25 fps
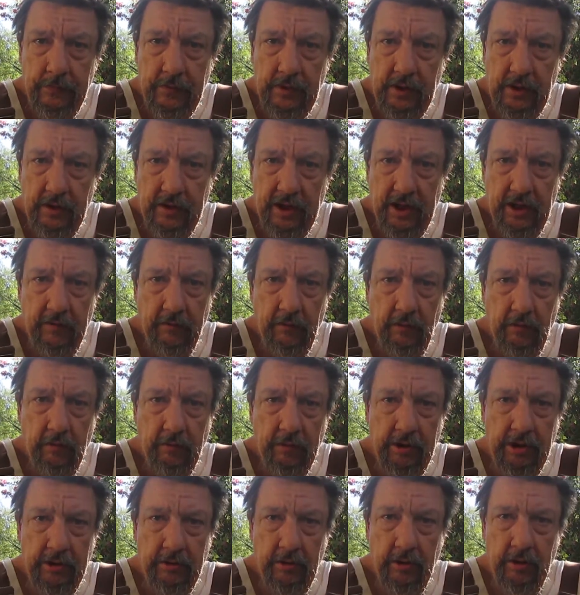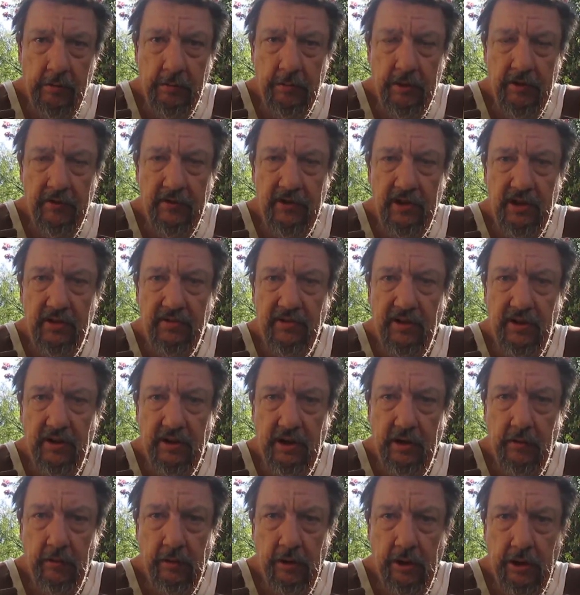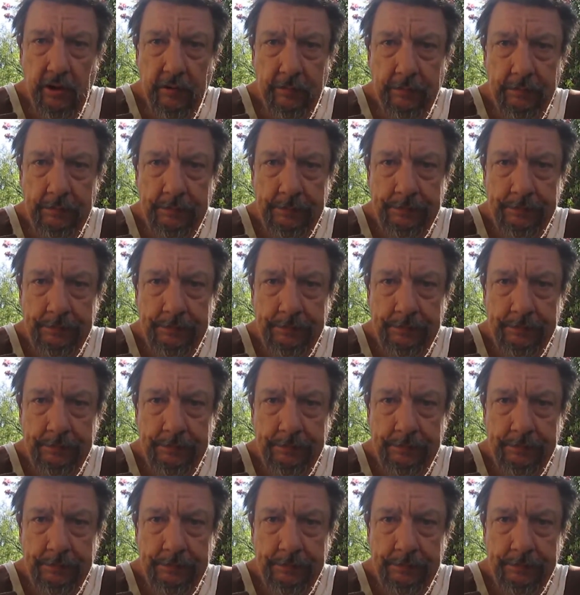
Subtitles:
that will record movies fairly well.